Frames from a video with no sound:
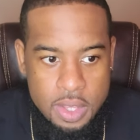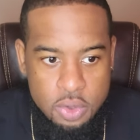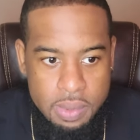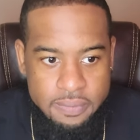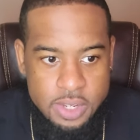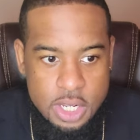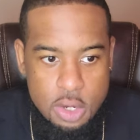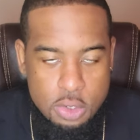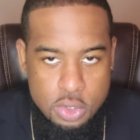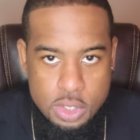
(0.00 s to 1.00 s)
do my
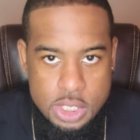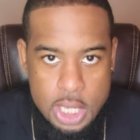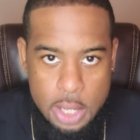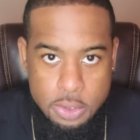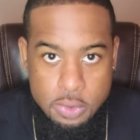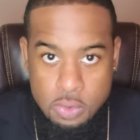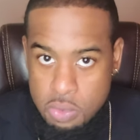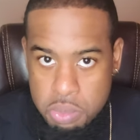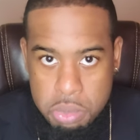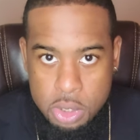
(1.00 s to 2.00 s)
videos, you can see I
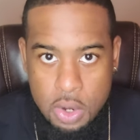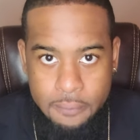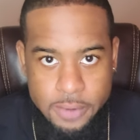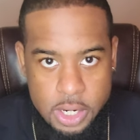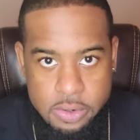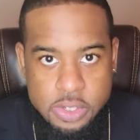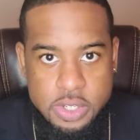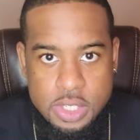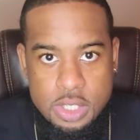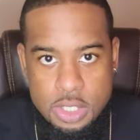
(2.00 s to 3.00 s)
do, you know,
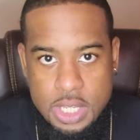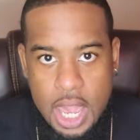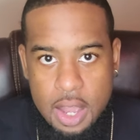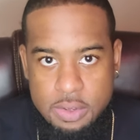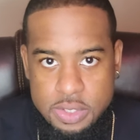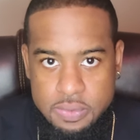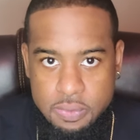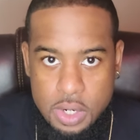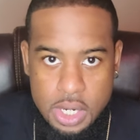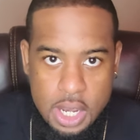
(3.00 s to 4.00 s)
various styles of
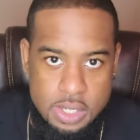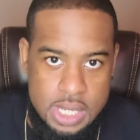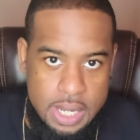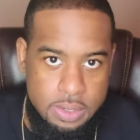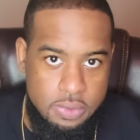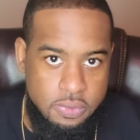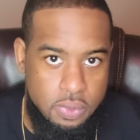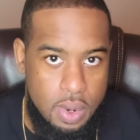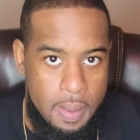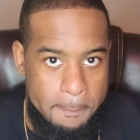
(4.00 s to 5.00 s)
workouts. I do
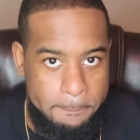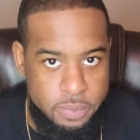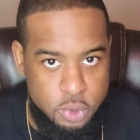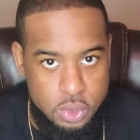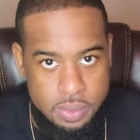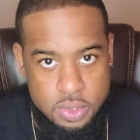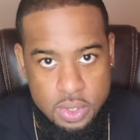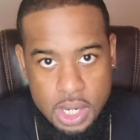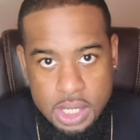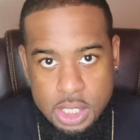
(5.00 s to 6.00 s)
from strength
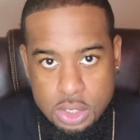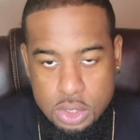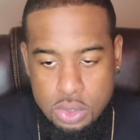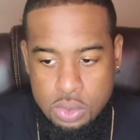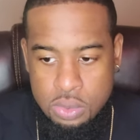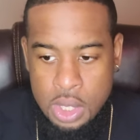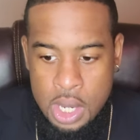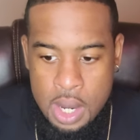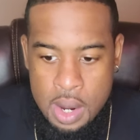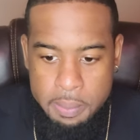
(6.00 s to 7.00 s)
training to
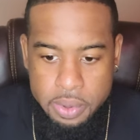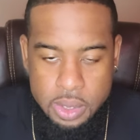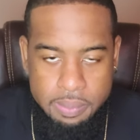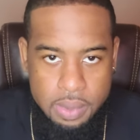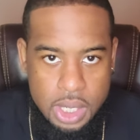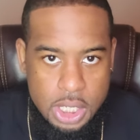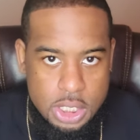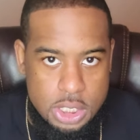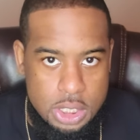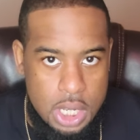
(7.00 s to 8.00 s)
pretty
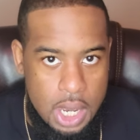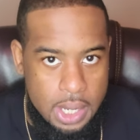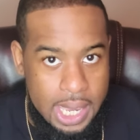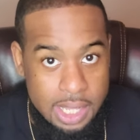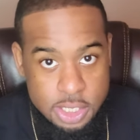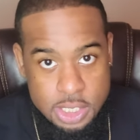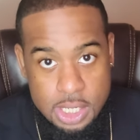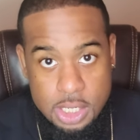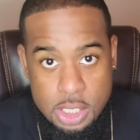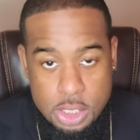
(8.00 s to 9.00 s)
much
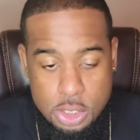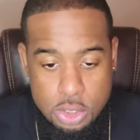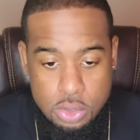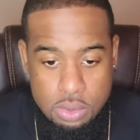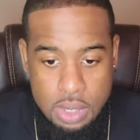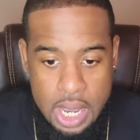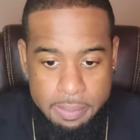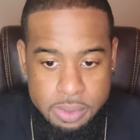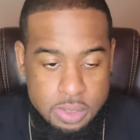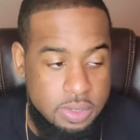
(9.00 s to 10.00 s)
calisthenics to
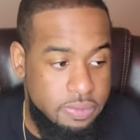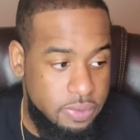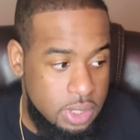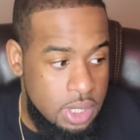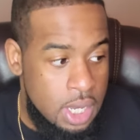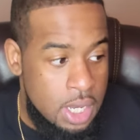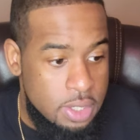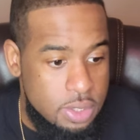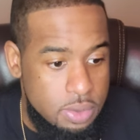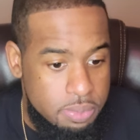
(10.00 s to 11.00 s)
hypertrophy
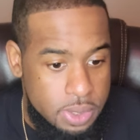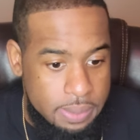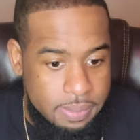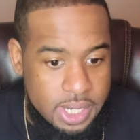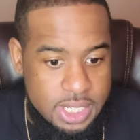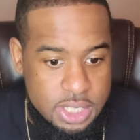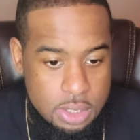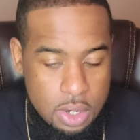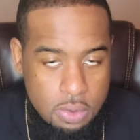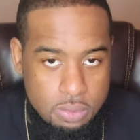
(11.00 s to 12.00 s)
to pretty much,
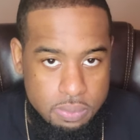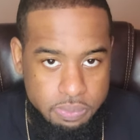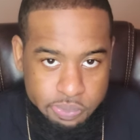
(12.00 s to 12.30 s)
you know,